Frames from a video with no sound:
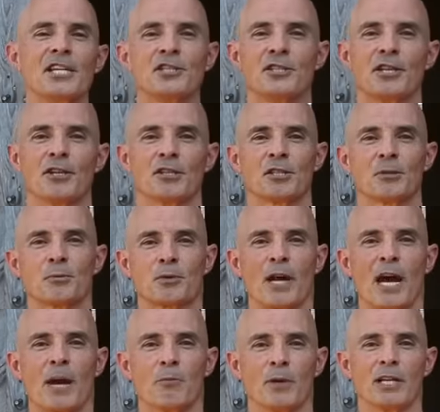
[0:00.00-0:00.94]
share,
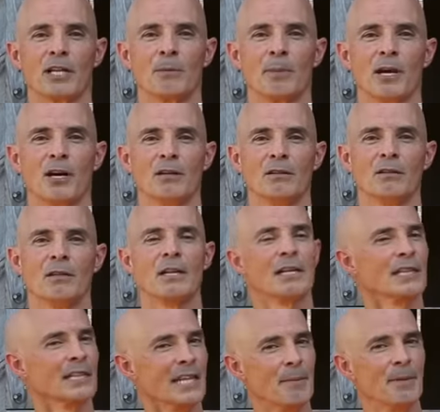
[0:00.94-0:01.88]
subscribe, ring the bell.
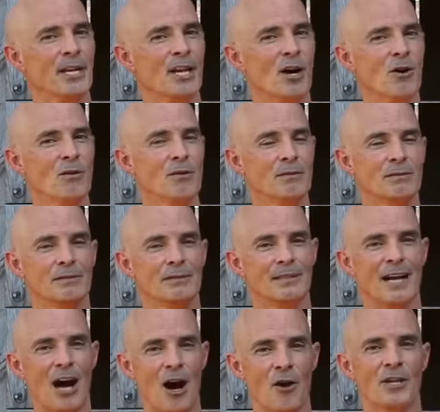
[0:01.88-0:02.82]
Let me know.
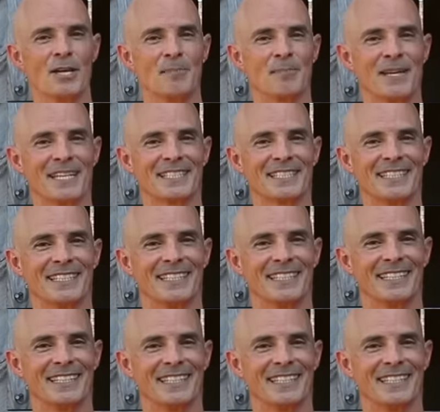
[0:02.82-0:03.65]
I'll keep testing.